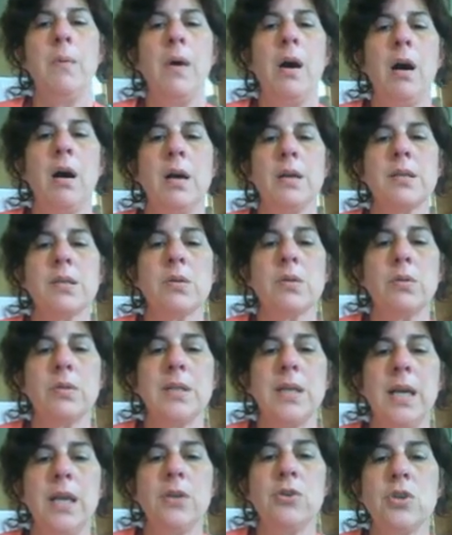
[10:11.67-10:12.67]

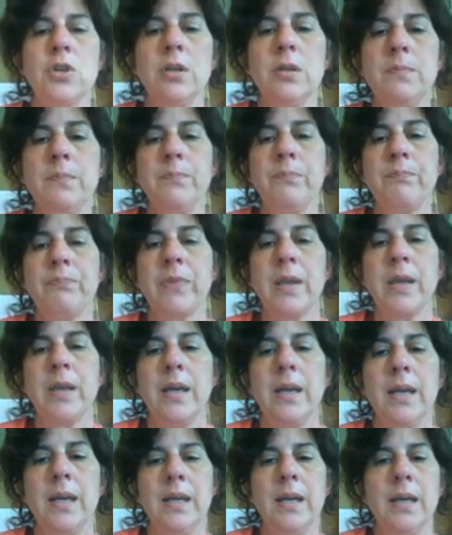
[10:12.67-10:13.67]
Auscultation
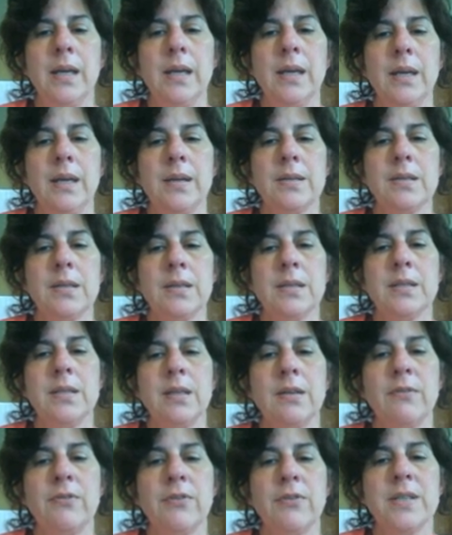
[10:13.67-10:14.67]
is
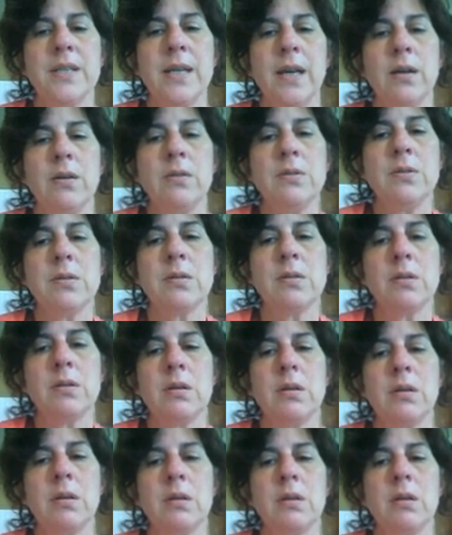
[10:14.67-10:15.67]
listening for sounds.
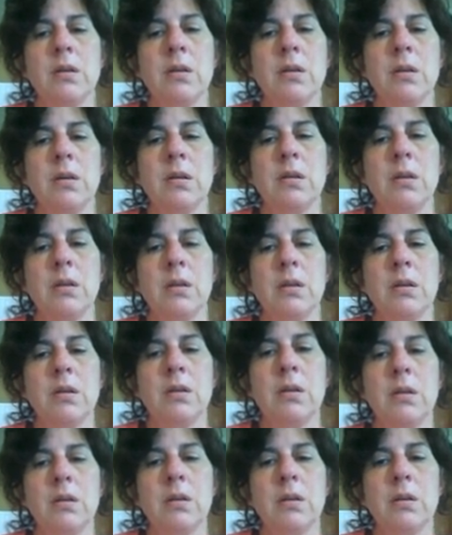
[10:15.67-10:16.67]

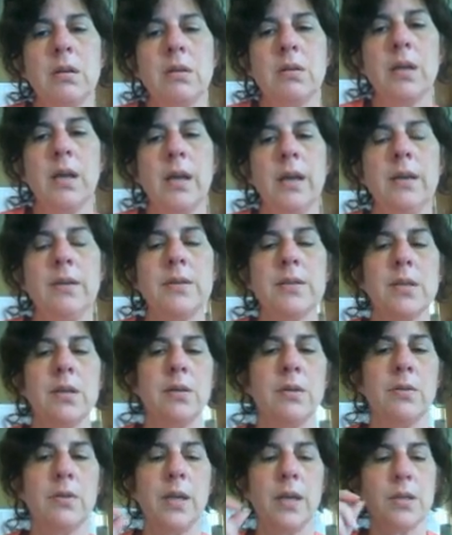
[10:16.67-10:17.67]
Okay,
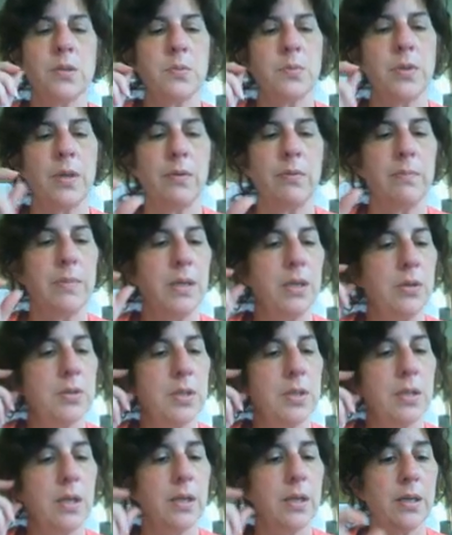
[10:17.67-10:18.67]
so that would be
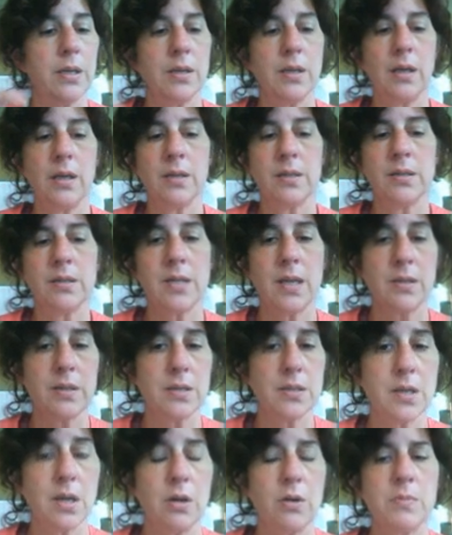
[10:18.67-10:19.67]
using like a
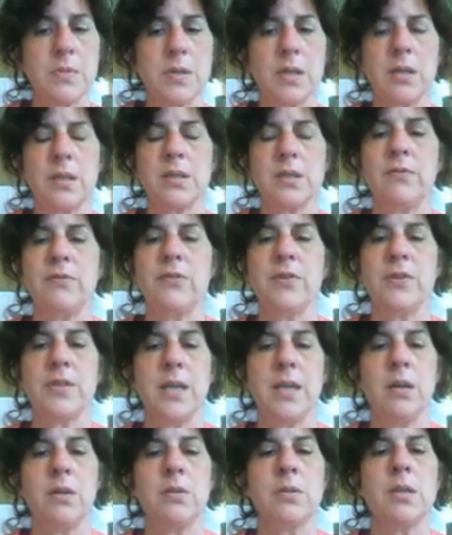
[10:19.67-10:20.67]
stethoscope to listen for
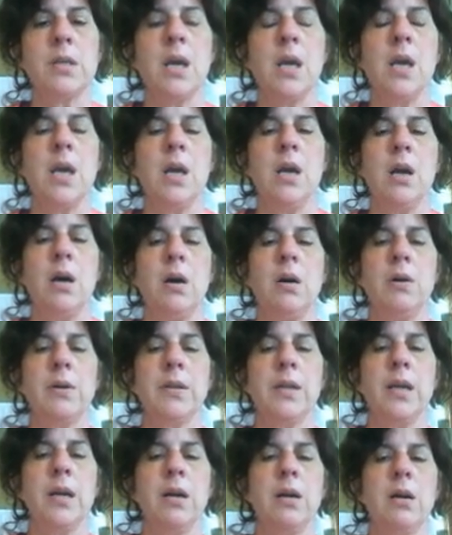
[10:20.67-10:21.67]
sounds
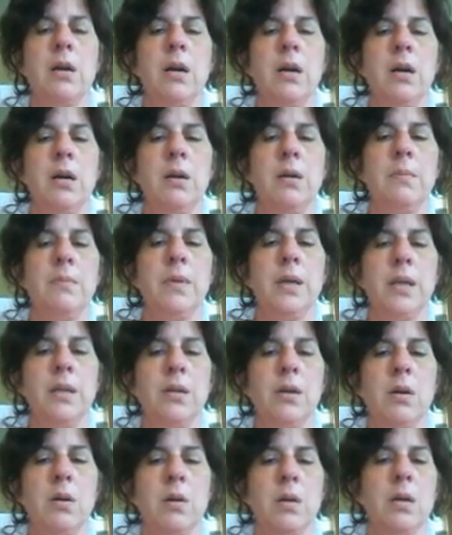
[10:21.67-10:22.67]
on there, in
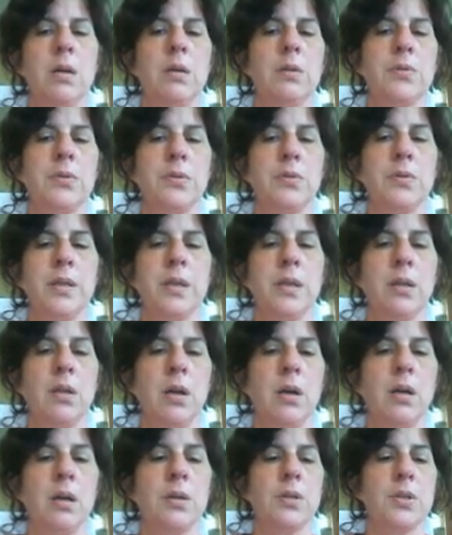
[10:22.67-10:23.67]
the heart or in the
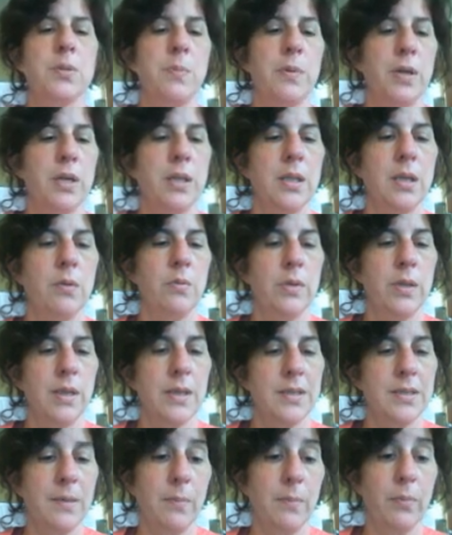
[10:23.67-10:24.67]
lungs, breathing when
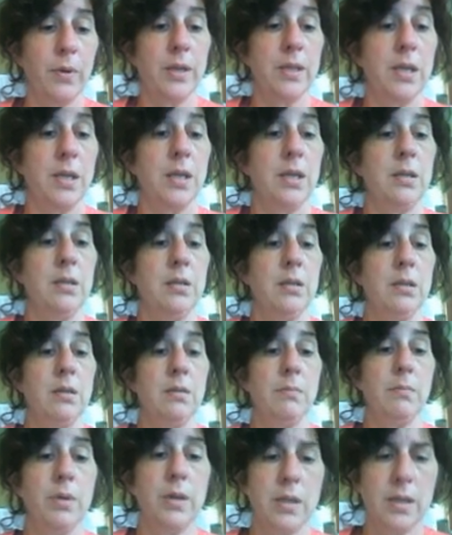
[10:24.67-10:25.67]
they say breathe in,
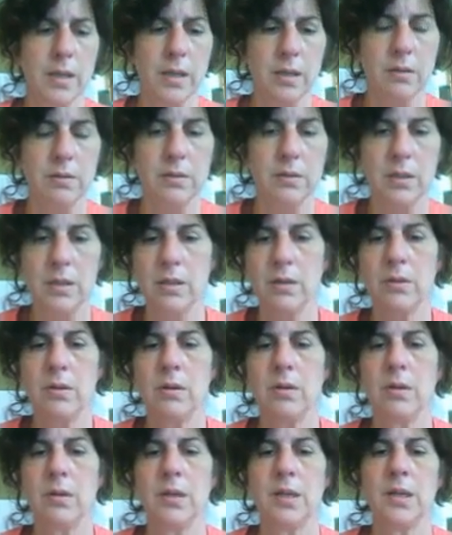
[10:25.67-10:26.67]
breathe out.
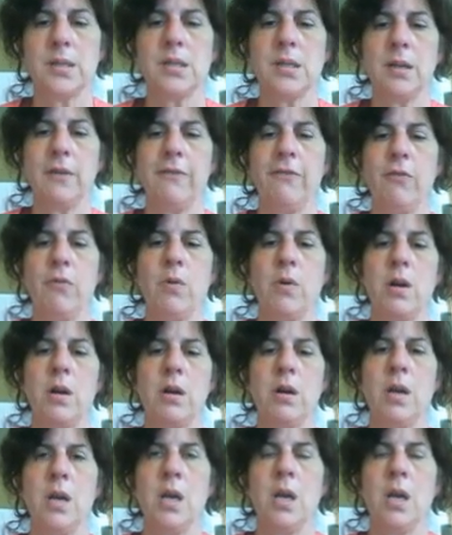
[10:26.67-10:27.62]
They're listening for